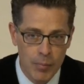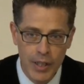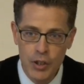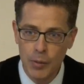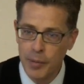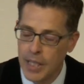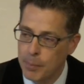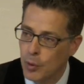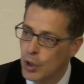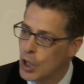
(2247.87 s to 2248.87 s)
because the
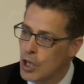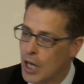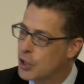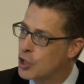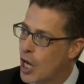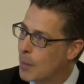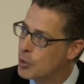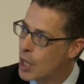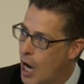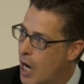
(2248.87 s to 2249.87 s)
people could not
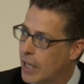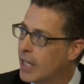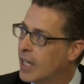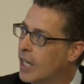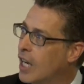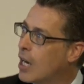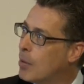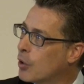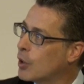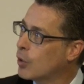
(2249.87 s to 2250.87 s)
stop talking
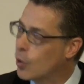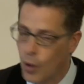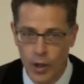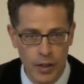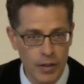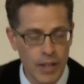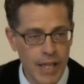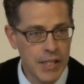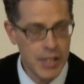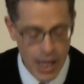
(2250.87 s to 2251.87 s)
about the Lord
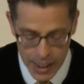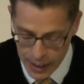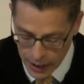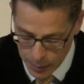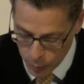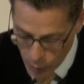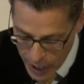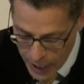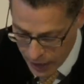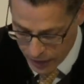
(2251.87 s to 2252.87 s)
and studying and
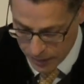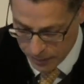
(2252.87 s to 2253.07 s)
praying.